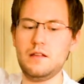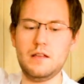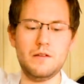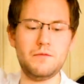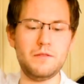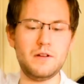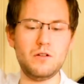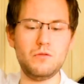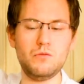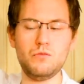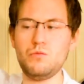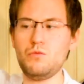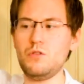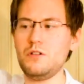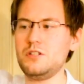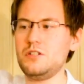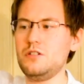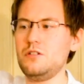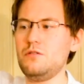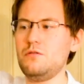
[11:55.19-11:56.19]
if I don't
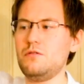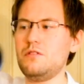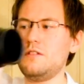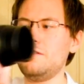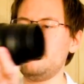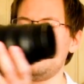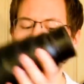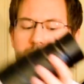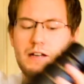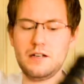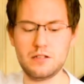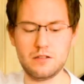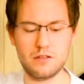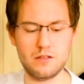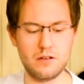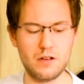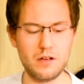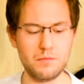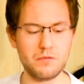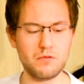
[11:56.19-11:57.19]
want to use the
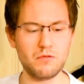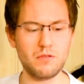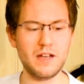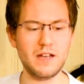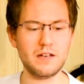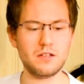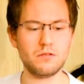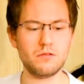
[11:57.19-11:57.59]
flashes and upgrade